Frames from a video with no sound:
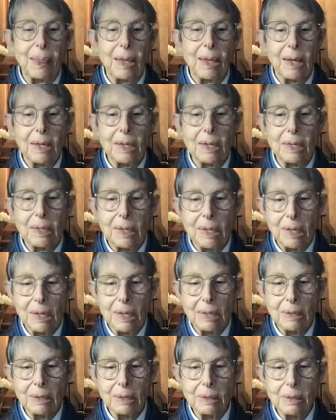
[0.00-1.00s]
And
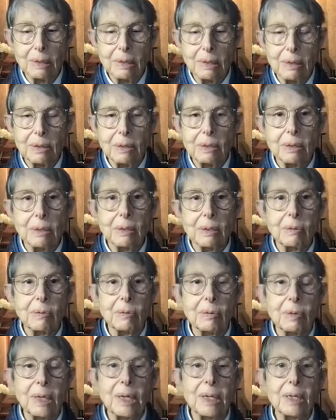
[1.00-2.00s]
again,
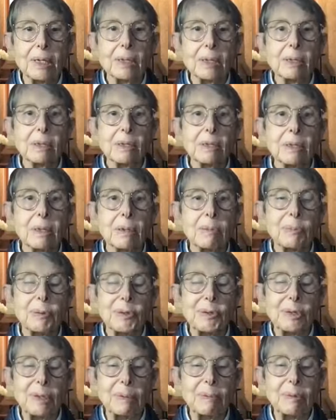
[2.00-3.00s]
wise and
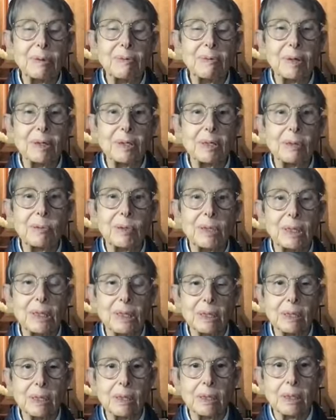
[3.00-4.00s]
perceptive as he
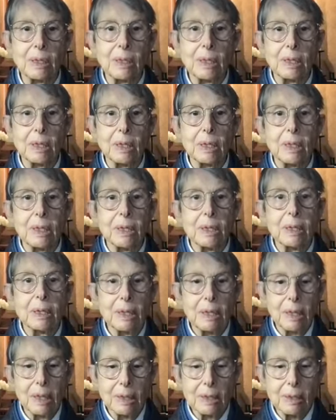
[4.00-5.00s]
was, the
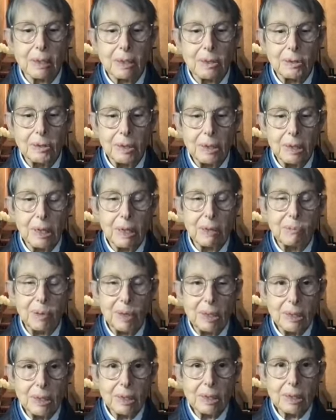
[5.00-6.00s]
next sesshin I
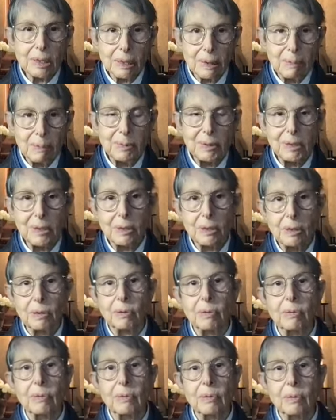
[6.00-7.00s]
was accepted
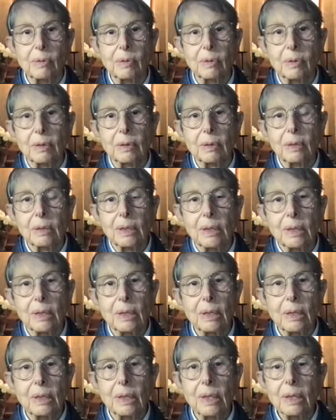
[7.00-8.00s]
to.
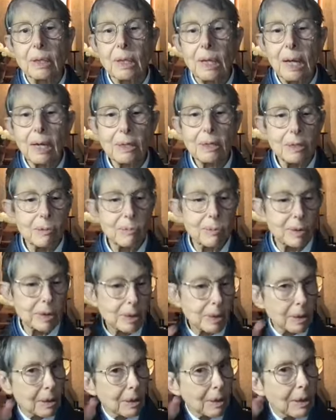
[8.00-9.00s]
And it actually
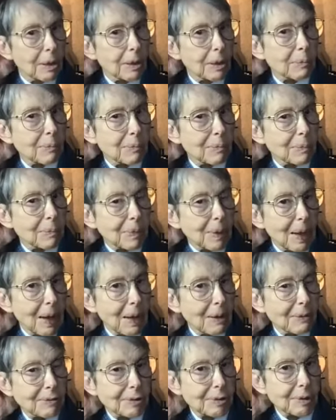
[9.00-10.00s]
wasn't long
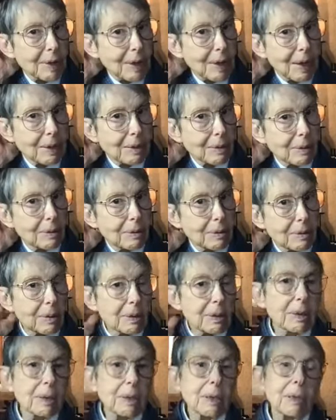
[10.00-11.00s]
after that
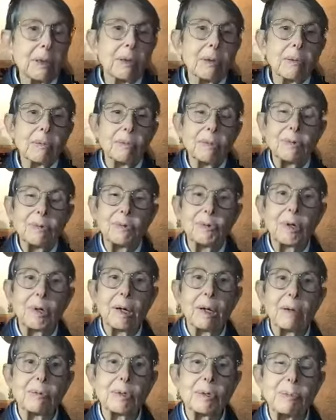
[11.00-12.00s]
before
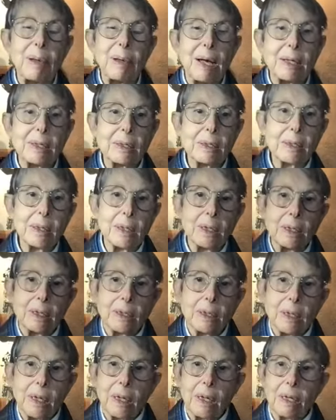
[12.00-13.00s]
I was passed
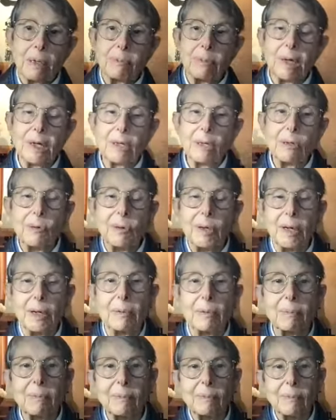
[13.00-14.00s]
on my koan.